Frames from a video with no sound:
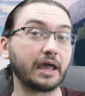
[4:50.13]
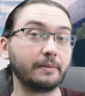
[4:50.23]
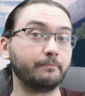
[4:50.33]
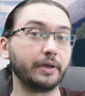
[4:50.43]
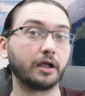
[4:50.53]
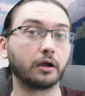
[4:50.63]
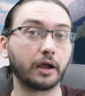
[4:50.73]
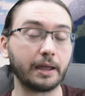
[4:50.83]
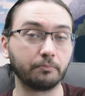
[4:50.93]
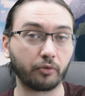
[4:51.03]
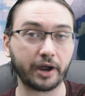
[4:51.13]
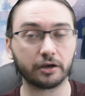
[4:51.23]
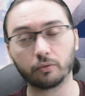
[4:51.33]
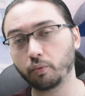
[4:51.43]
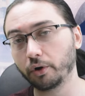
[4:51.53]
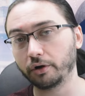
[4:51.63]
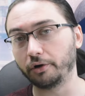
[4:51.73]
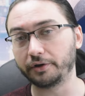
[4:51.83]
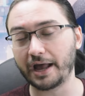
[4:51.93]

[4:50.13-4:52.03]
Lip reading: a bigger and brighter world.